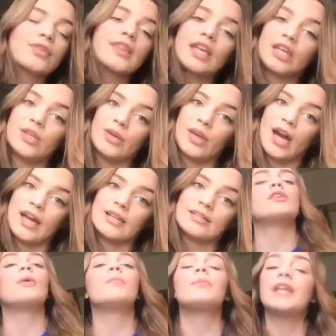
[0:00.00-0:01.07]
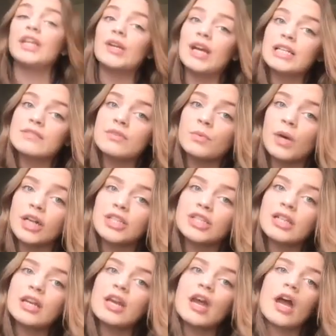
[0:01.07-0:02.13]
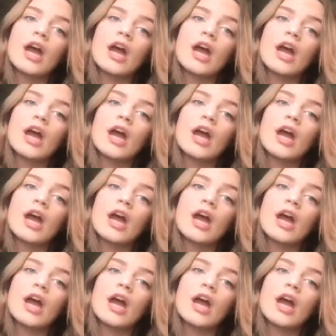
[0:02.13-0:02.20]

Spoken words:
thank you guys. So thank you guys for watching.